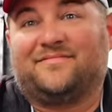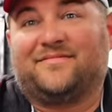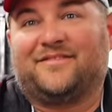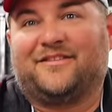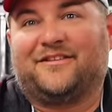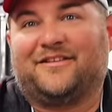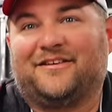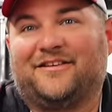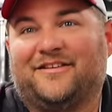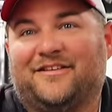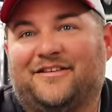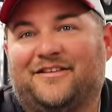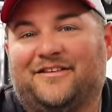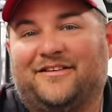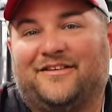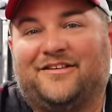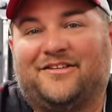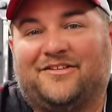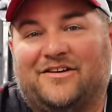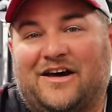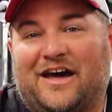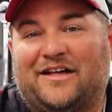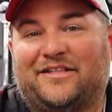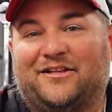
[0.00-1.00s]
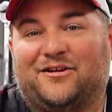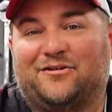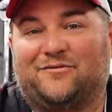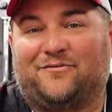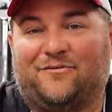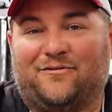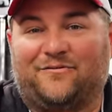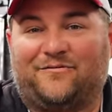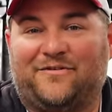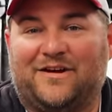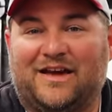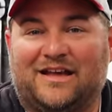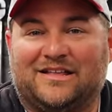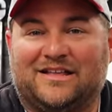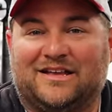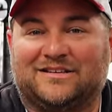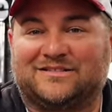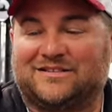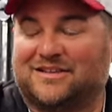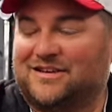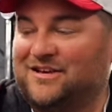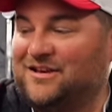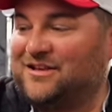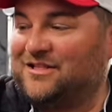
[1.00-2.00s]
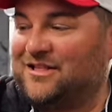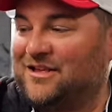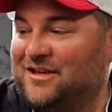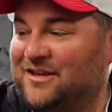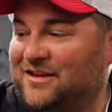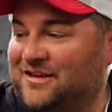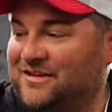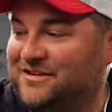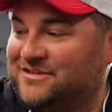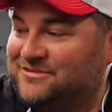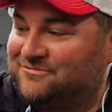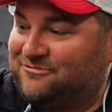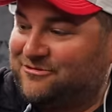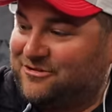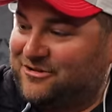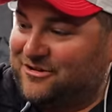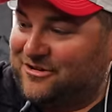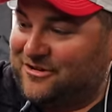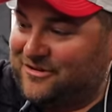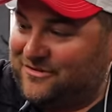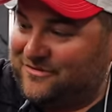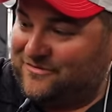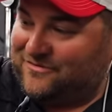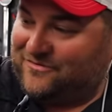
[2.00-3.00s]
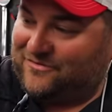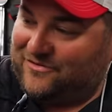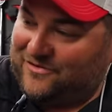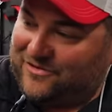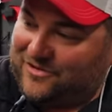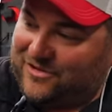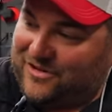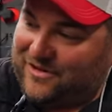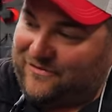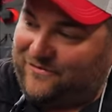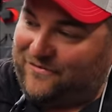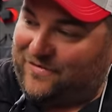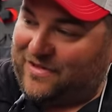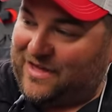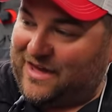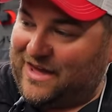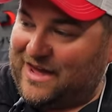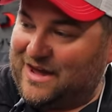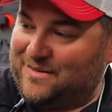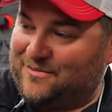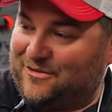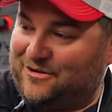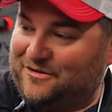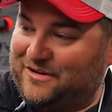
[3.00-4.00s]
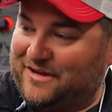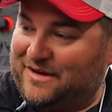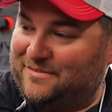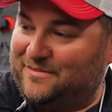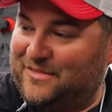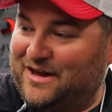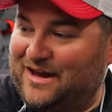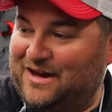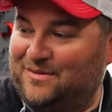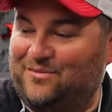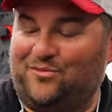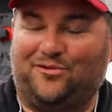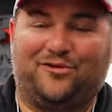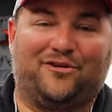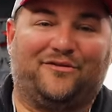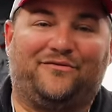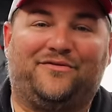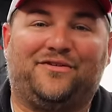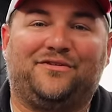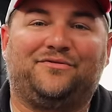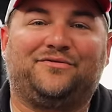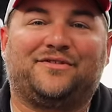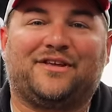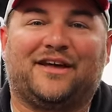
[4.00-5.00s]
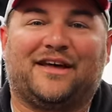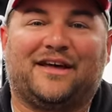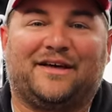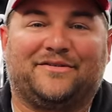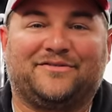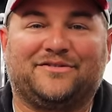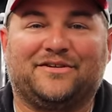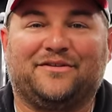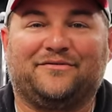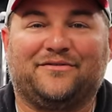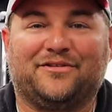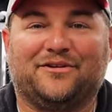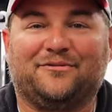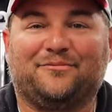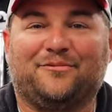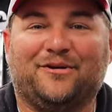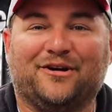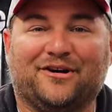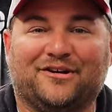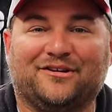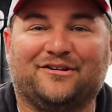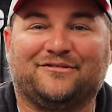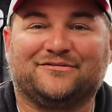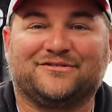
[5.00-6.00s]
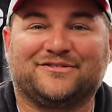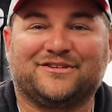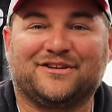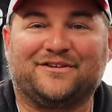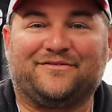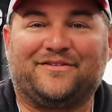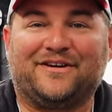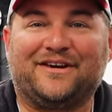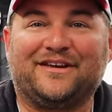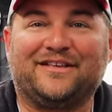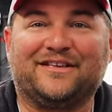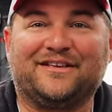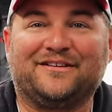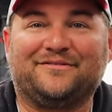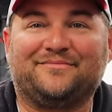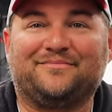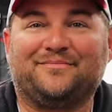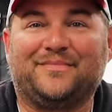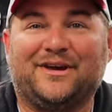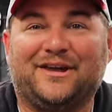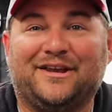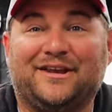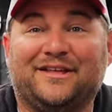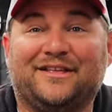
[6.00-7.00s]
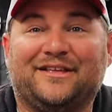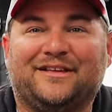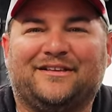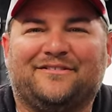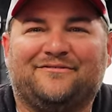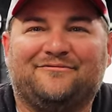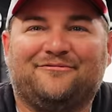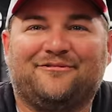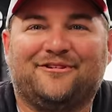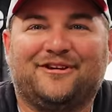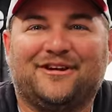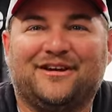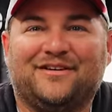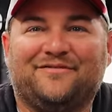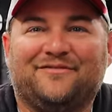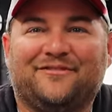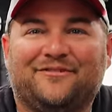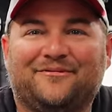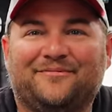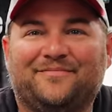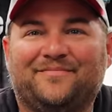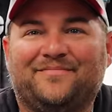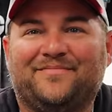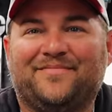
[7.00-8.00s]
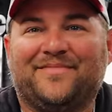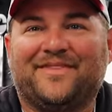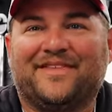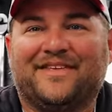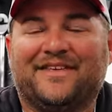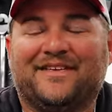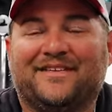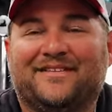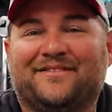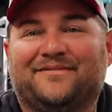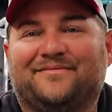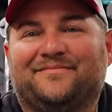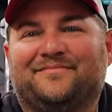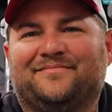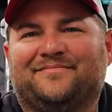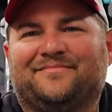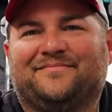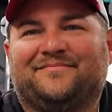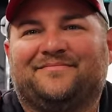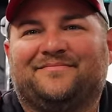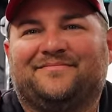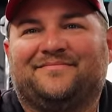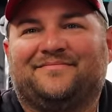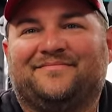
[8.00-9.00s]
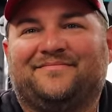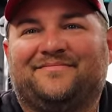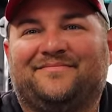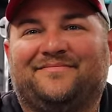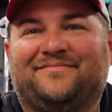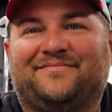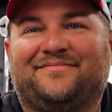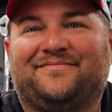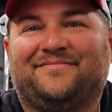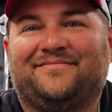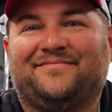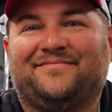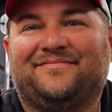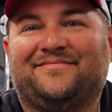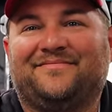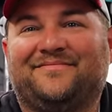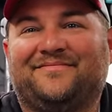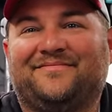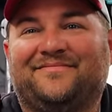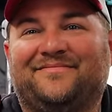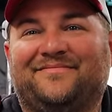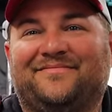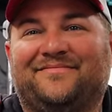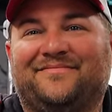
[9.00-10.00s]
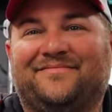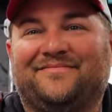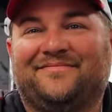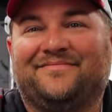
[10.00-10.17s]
takes it. Like, I know for a fact I seen Clay's with a, a flame on that bad boy a few times over there working on yeah. stuff, heating it, bending it, and whatever. And then I, that 20 pound sledgehammer